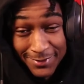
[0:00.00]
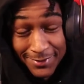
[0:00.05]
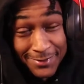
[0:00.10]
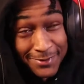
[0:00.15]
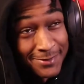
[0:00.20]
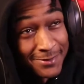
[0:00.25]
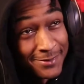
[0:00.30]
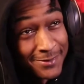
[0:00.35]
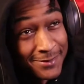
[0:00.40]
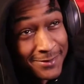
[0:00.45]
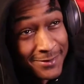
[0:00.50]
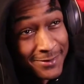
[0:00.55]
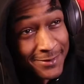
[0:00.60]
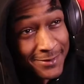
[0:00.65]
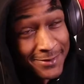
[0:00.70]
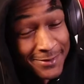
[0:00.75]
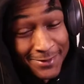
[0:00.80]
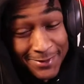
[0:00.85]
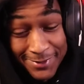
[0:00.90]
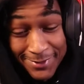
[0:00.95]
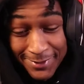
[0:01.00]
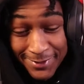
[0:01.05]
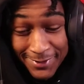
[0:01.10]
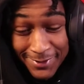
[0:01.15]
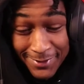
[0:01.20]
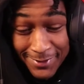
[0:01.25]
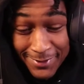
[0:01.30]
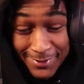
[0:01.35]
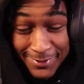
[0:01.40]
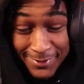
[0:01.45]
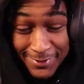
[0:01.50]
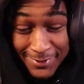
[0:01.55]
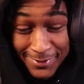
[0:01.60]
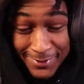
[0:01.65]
(silence)